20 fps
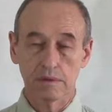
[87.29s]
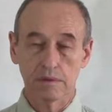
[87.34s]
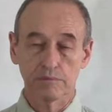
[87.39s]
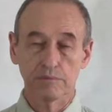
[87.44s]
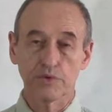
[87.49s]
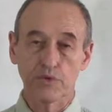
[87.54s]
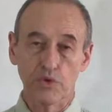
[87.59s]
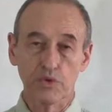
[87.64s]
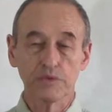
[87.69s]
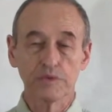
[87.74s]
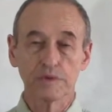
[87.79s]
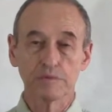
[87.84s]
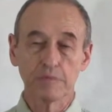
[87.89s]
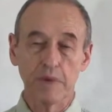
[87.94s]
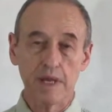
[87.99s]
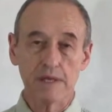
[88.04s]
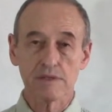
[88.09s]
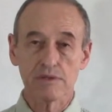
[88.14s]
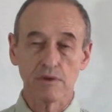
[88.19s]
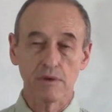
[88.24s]
prove it
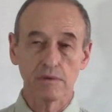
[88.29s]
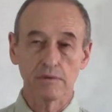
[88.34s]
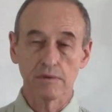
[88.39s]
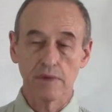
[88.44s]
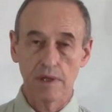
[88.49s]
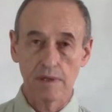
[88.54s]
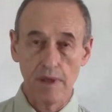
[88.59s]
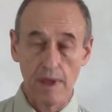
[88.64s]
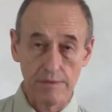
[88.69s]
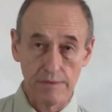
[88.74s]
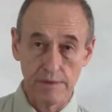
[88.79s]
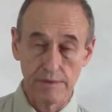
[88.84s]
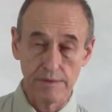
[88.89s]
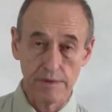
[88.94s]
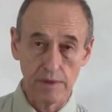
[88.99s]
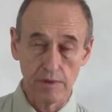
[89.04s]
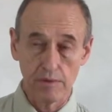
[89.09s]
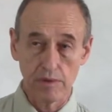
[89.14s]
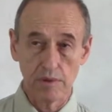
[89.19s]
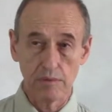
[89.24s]
based on another
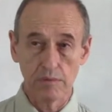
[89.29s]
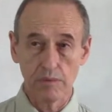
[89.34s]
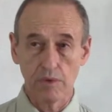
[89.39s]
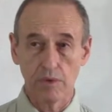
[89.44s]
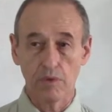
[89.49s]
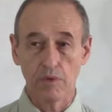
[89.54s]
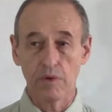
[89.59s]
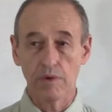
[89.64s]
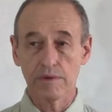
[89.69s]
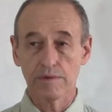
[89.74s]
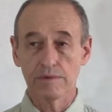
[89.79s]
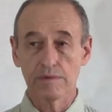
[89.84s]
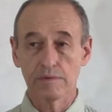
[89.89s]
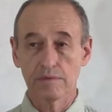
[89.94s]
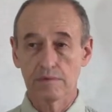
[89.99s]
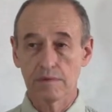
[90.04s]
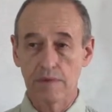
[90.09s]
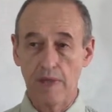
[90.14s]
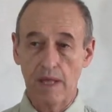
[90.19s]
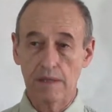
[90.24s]
theorem, or
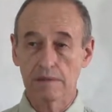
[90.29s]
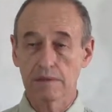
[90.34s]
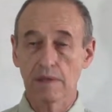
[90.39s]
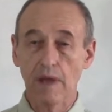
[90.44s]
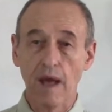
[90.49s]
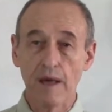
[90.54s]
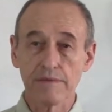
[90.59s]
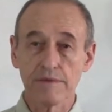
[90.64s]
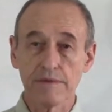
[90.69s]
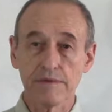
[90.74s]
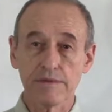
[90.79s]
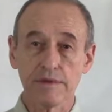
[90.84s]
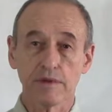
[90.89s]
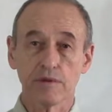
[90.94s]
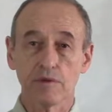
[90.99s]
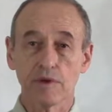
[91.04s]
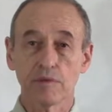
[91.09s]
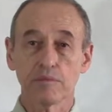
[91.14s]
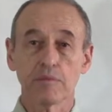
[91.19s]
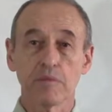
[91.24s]
that other
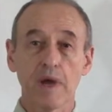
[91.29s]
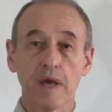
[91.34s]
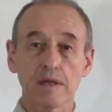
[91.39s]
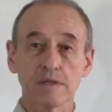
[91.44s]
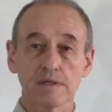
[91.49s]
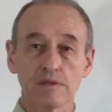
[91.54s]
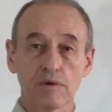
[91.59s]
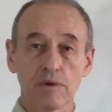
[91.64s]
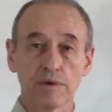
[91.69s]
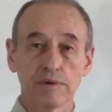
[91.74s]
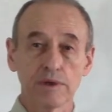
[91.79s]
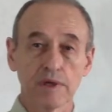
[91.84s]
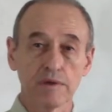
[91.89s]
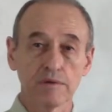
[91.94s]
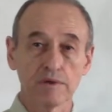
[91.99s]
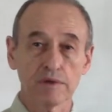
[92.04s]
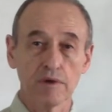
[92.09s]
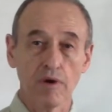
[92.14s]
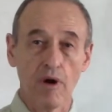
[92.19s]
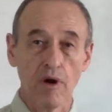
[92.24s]
theorem based on
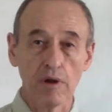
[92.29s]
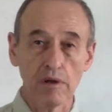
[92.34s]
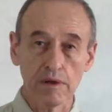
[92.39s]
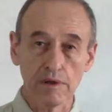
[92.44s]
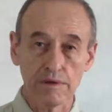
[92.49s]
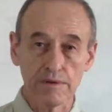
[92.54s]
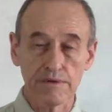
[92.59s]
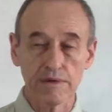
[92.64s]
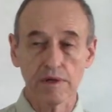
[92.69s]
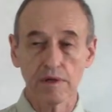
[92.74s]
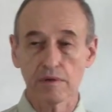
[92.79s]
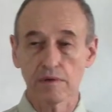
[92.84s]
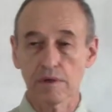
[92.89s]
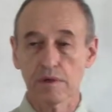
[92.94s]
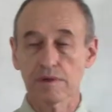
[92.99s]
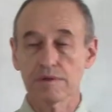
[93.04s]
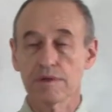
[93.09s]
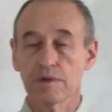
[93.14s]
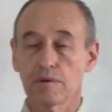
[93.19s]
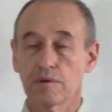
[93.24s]
even earlier
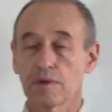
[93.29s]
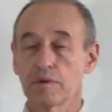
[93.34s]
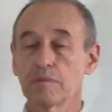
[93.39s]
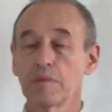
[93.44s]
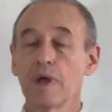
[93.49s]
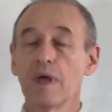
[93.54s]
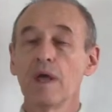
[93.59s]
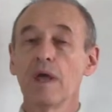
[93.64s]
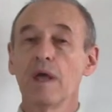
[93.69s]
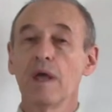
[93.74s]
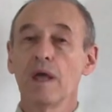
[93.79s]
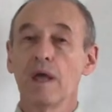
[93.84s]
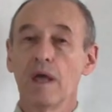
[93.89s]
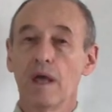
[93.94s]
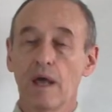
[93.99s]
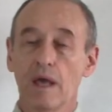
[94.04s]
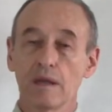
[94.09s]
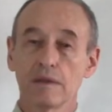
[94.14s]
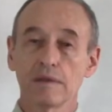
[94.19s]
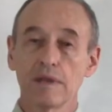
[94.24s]
theorem,
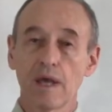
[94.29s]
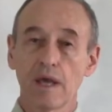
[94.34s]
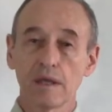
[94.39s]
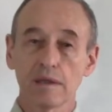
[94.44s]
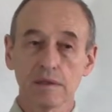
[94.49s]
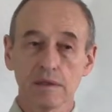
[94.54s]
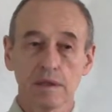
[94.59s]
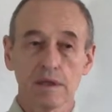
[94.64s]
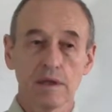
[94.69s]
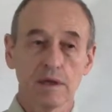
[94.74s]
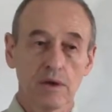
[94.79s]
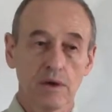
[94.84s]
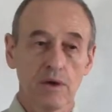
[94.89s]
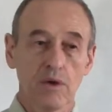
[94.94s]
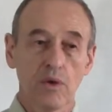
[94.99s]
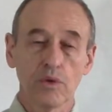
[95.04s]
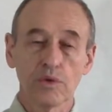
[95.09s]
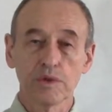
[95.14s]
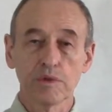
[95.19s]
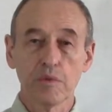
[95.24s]
and then
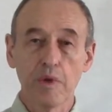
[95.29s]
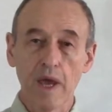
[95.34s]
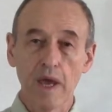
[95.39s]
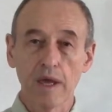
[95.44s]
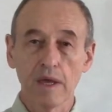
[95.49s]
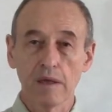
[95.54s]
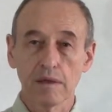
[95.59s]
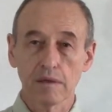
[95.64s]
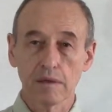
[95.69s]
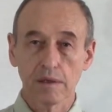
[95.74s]
all the way